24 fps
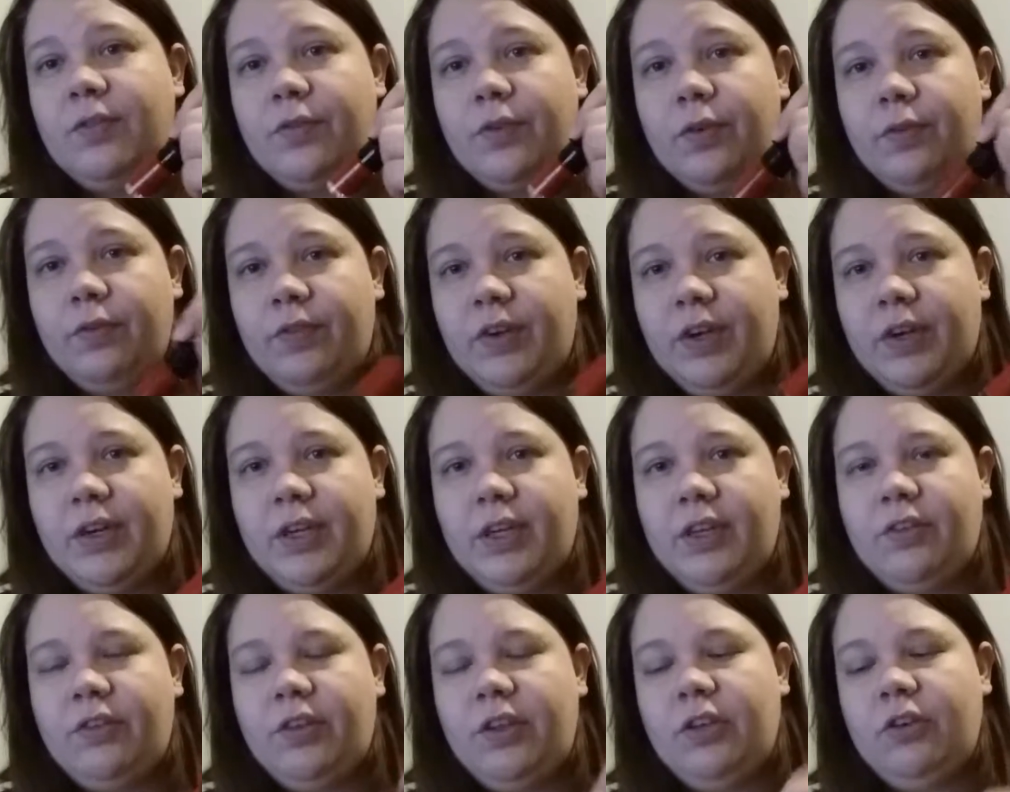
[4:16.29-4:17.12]
for
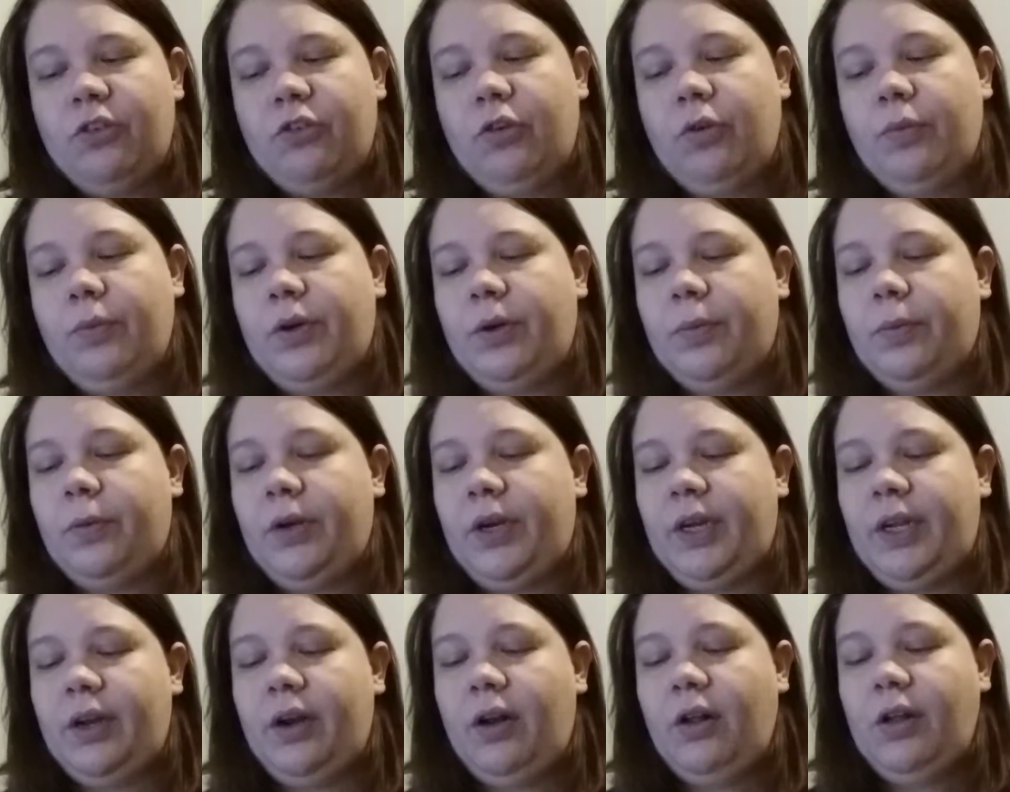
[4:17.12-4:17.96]
very easy control when you're
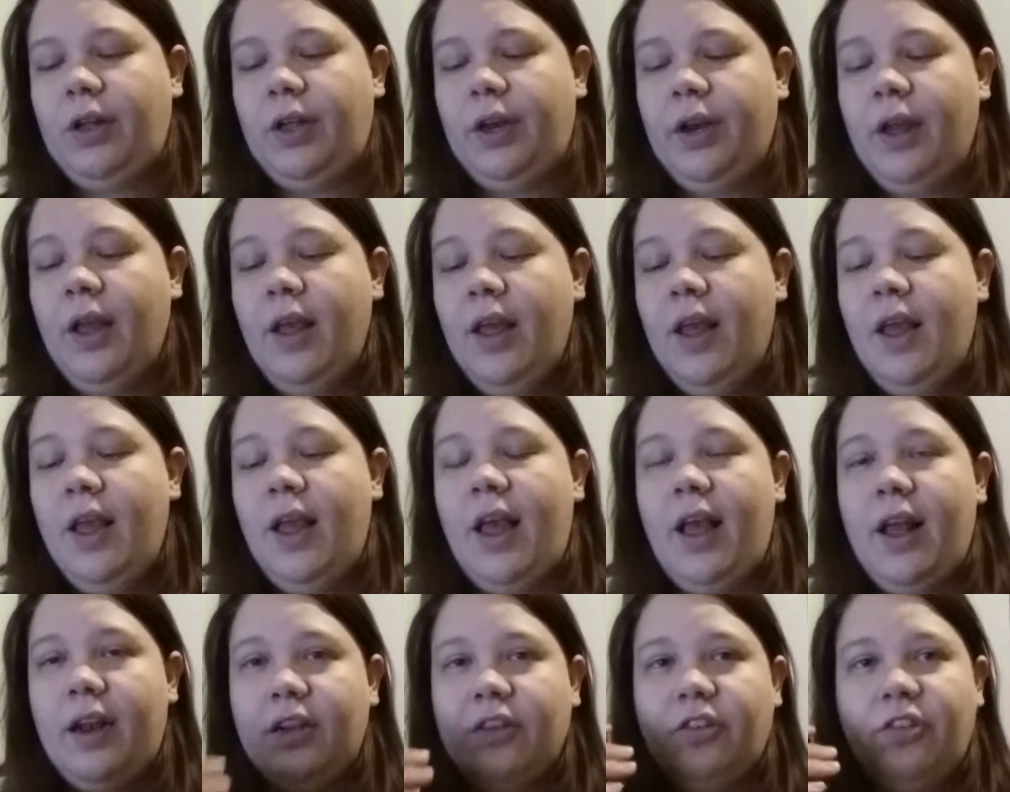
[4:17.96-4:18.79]
putting it on,
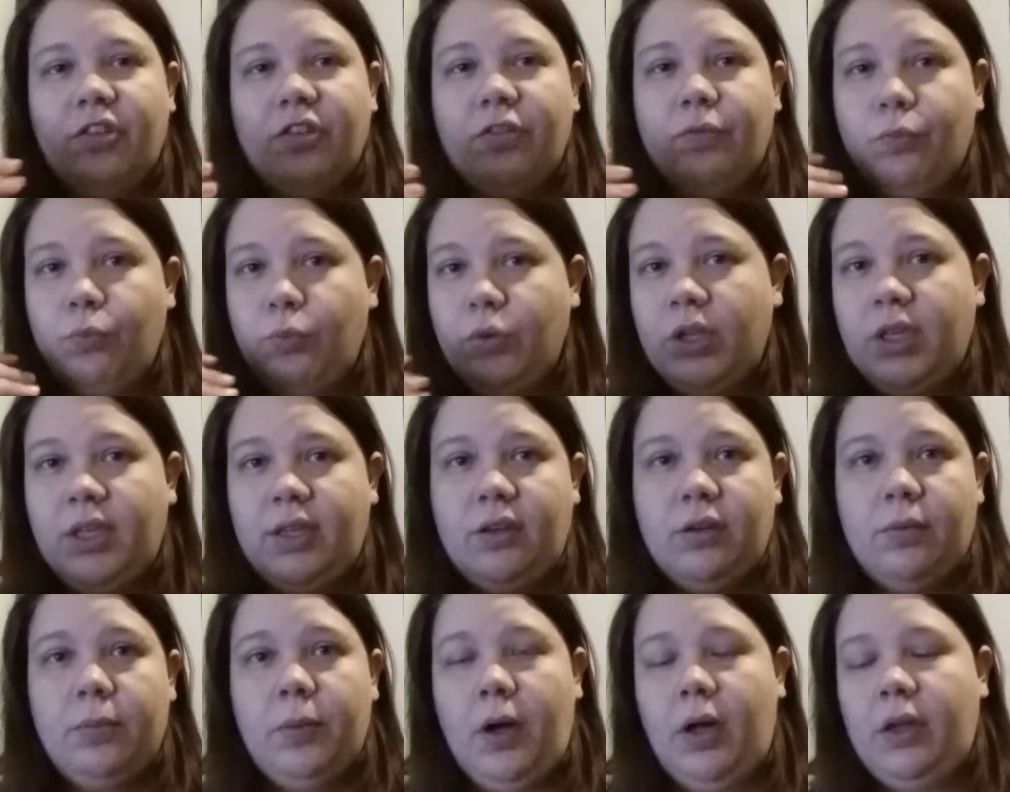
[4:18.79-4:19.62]
and it's just really
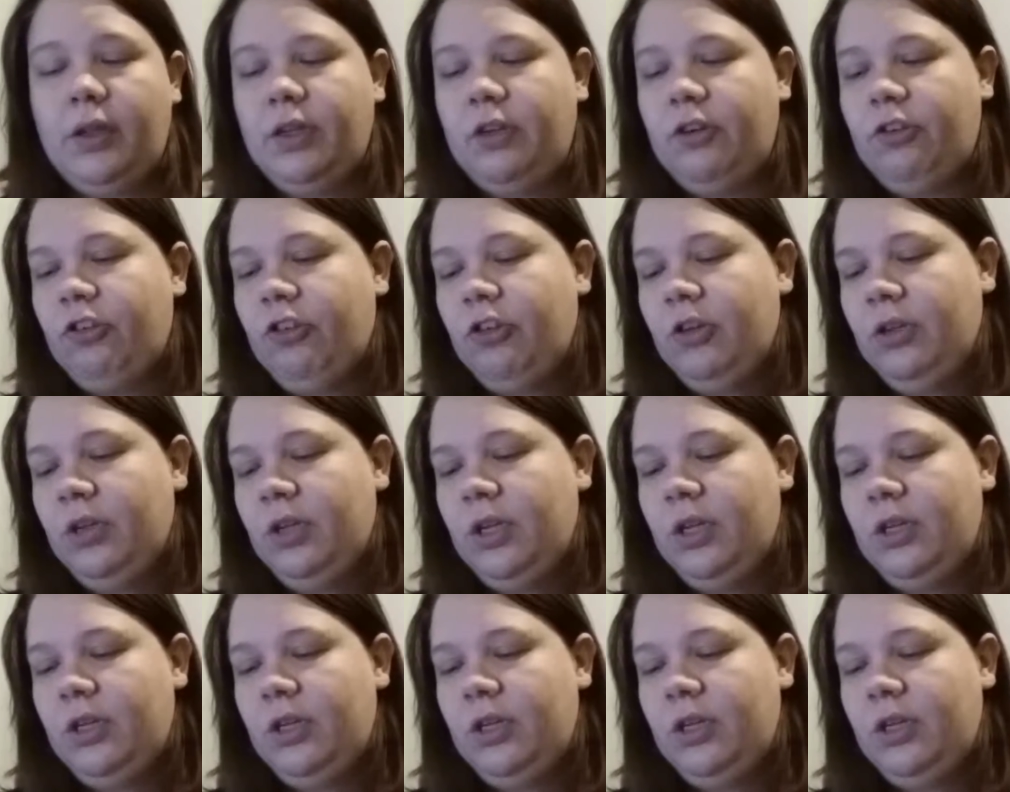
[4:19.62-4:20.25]
good polish.